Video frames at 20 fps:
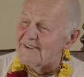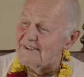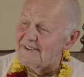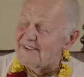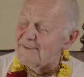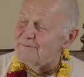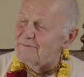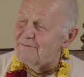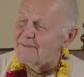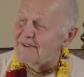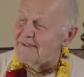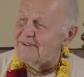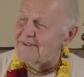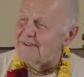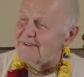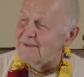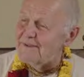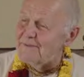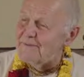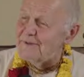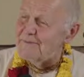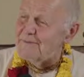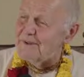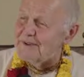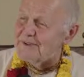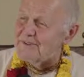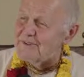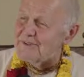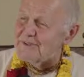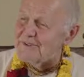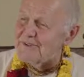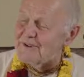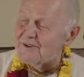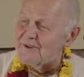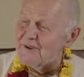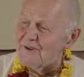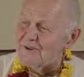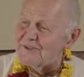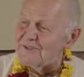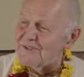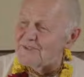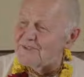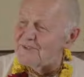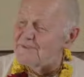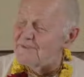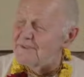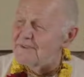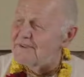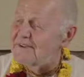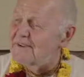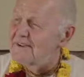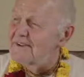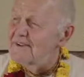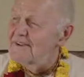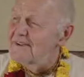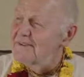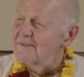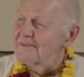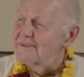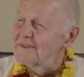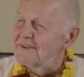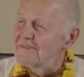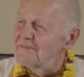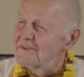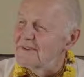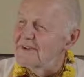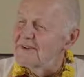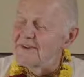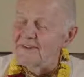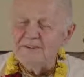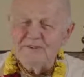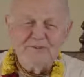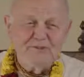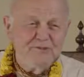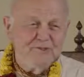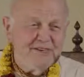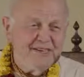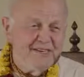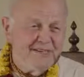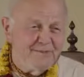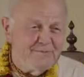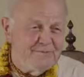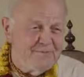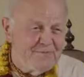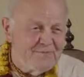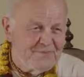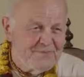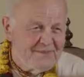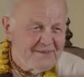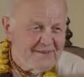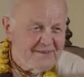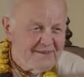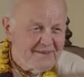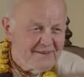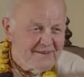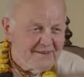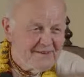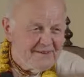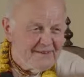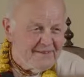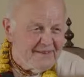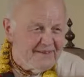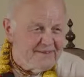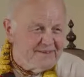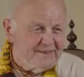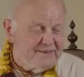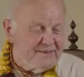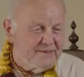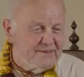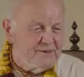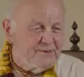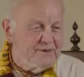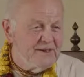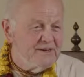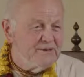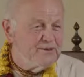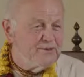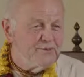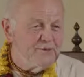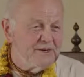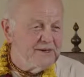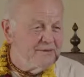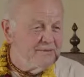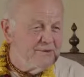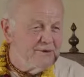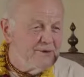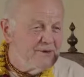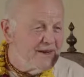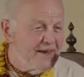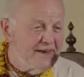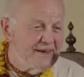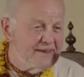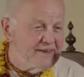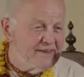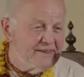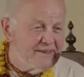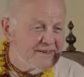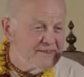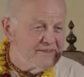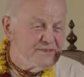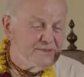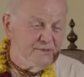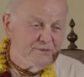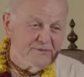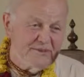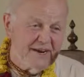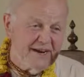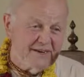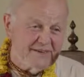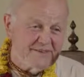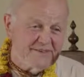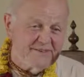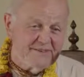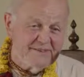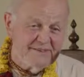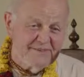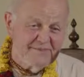Even when we're in Krishna consciousness, we are in a dream that you can do whatever you like and there's no reaction.